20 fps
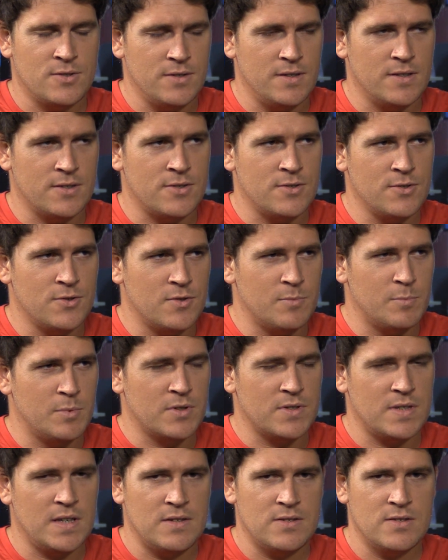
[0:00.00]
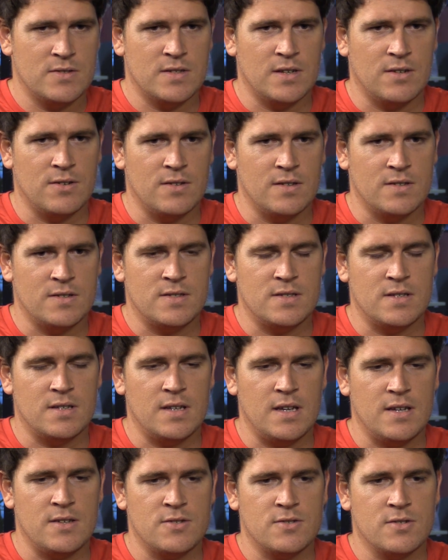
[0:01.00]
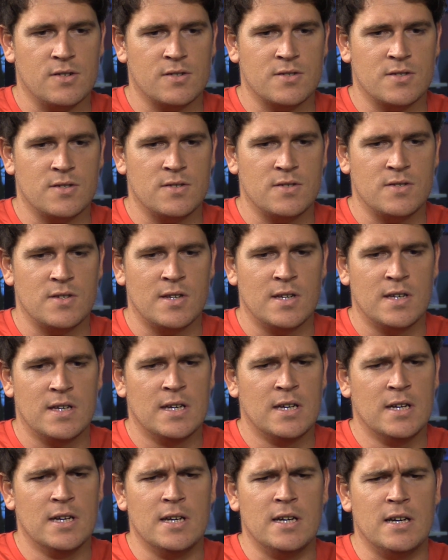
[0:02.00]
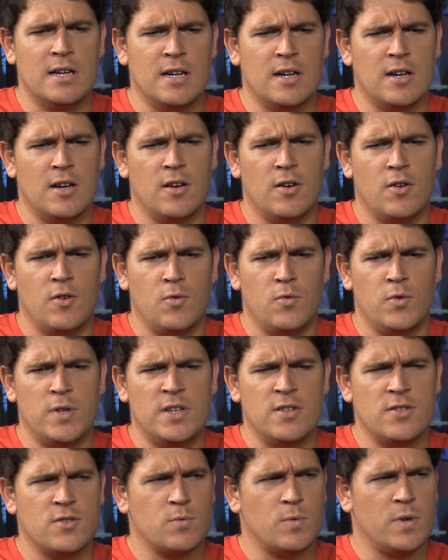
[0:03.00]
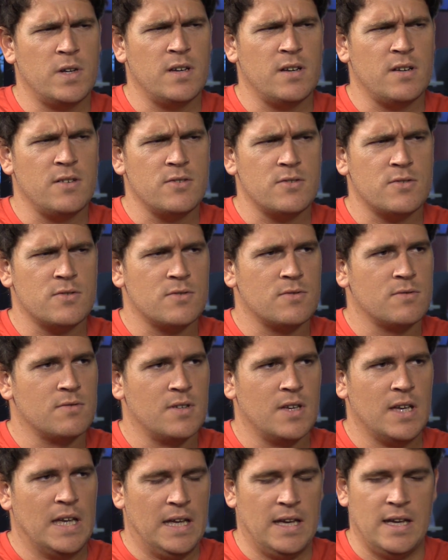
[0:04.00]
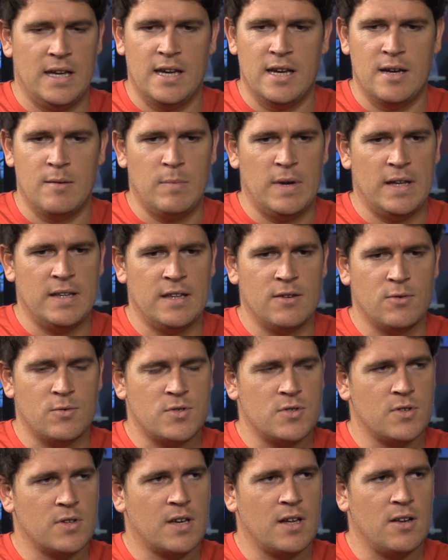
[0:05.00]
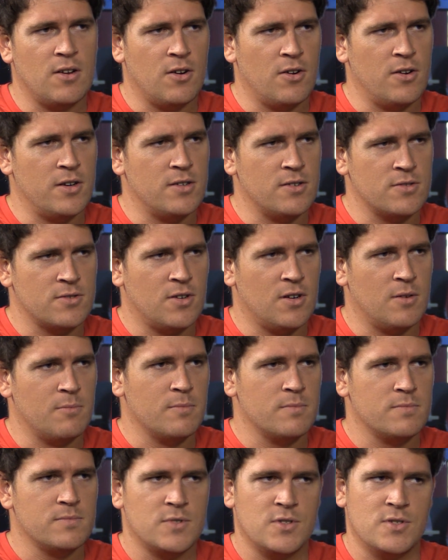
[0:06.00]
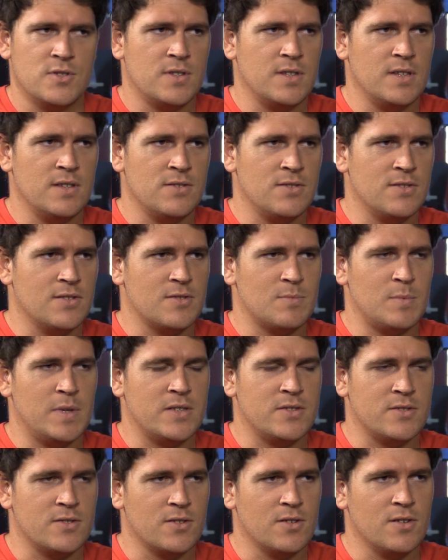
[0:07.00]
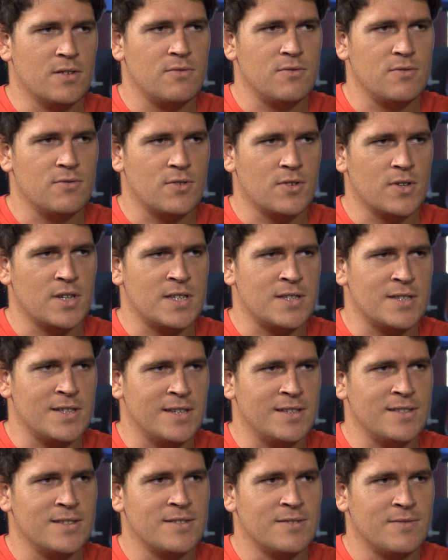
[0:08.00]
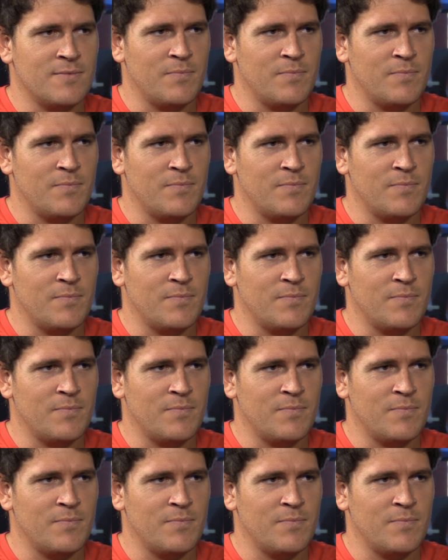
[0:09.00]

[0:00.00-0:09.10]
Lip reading: Exclusive Books has it. I know that CNA stocks it. Reader's Warehouse. And then also kalahari.com, which is the easiest place to go if you've got internet.